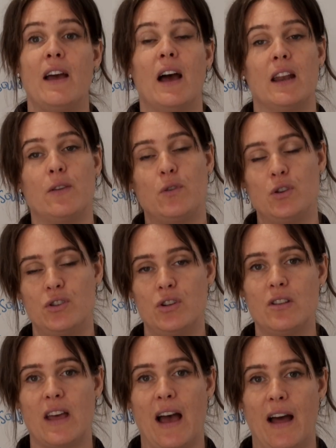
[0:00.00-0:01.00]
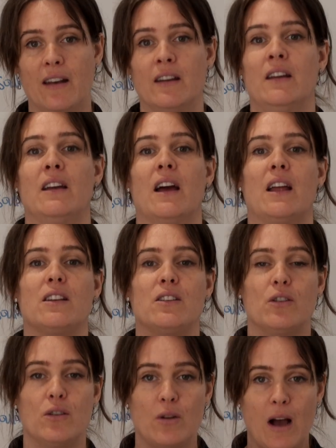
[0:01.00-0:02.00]
And if you do that and
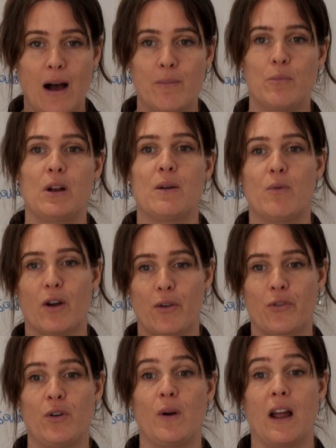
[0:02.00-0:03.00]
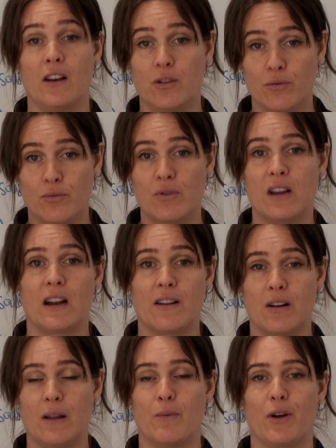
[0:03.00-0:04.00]
you humbly work through it and you really,
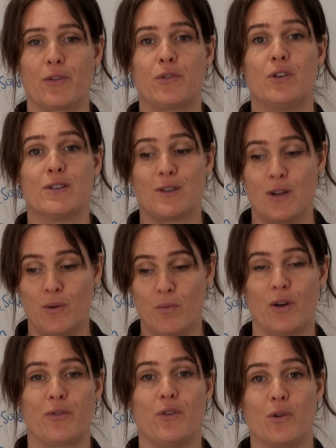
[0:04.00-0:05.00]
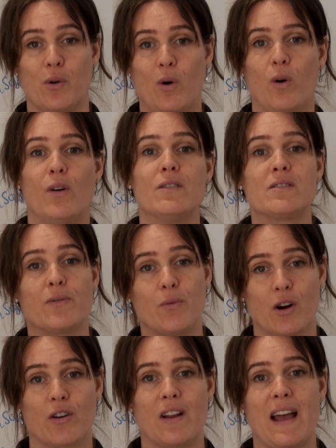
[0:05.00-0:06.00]
really work through it, so you work through the cause of
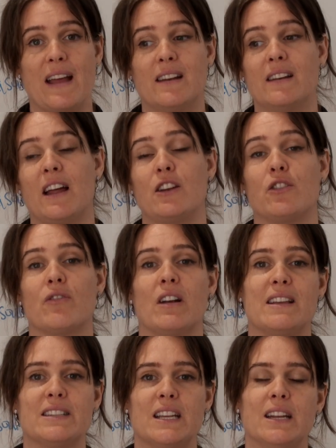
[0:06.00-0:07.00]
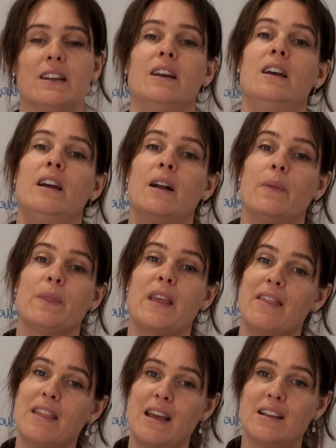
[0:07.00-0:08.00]
what created it and you release it,
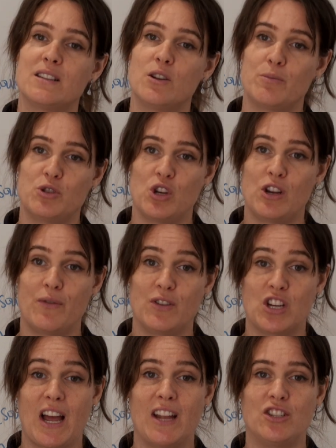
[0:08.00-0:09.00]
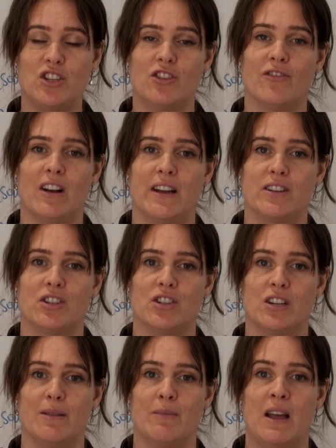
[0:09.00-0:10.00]
then there's an opportunity for change in your
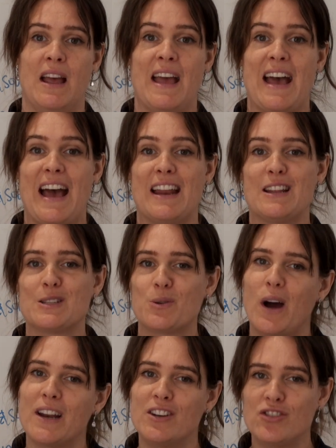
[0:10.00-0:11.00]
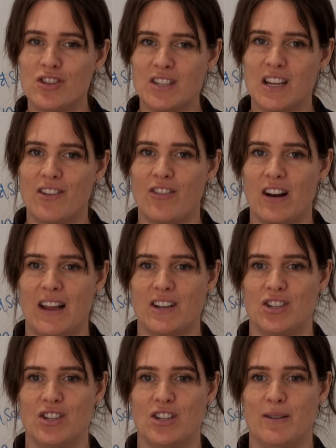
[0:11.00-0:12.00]
relationship. And it's quite interesting in
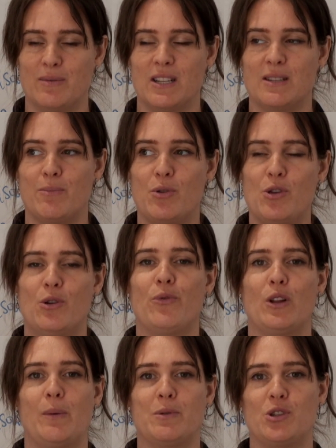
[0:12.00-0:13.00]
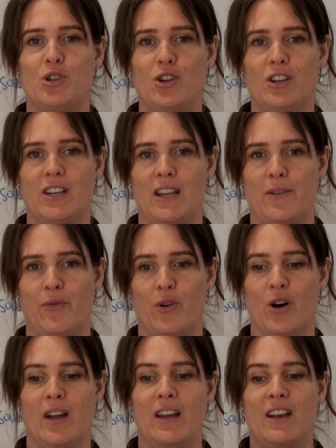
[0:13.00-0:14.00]
relationships. There's a beautiful opportunity
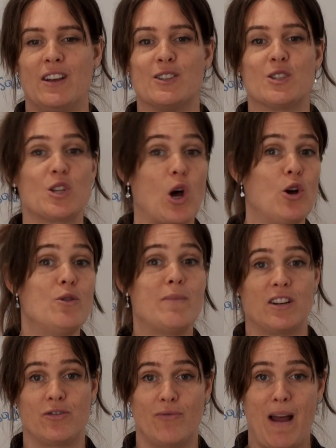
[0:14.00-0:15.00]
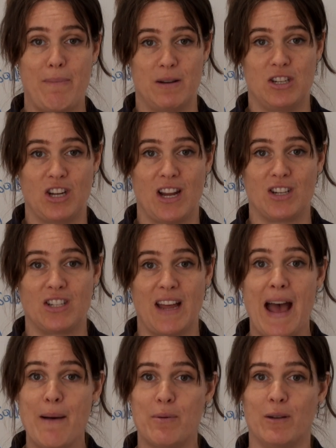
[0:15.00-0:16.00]
for so much rapid change to
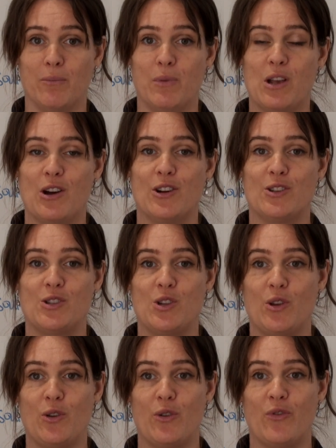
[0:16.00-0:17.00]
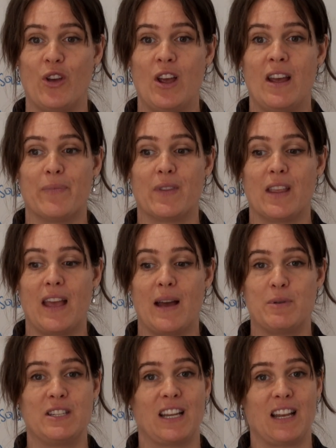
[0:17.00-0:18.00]
happen because you've,
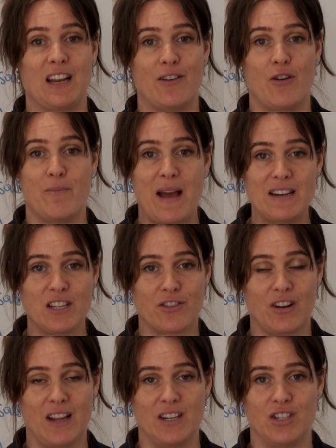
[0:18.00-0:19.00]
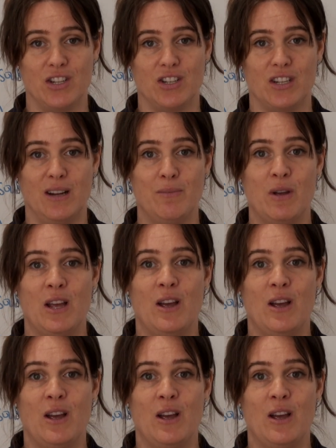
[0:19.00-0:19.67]
particularly a romantic relationship,